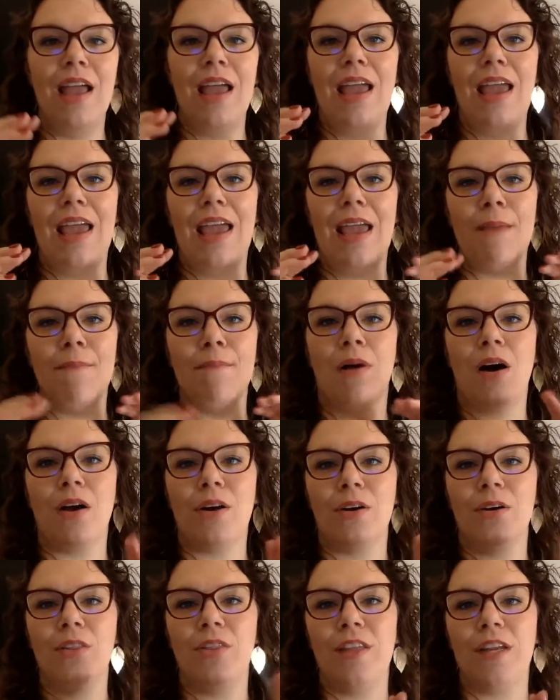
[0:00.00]
a
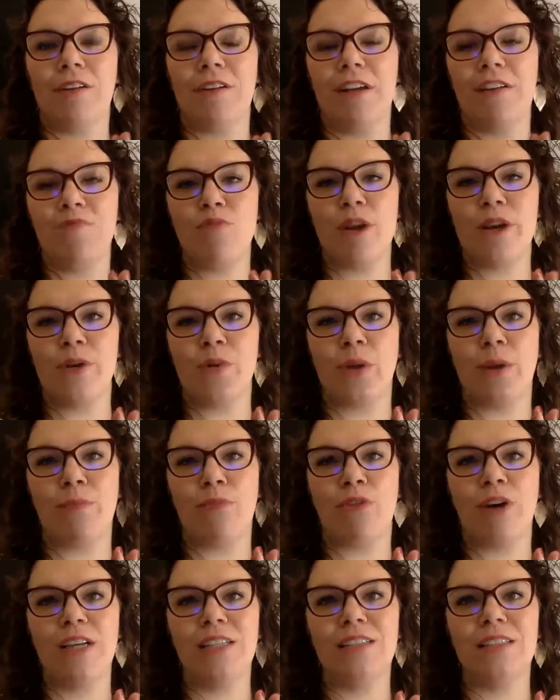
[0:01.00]
modern theory of predatory
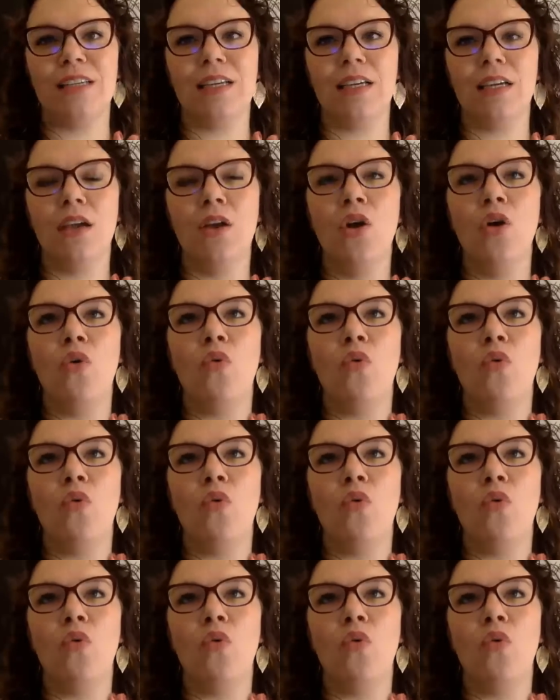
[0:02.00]
pricing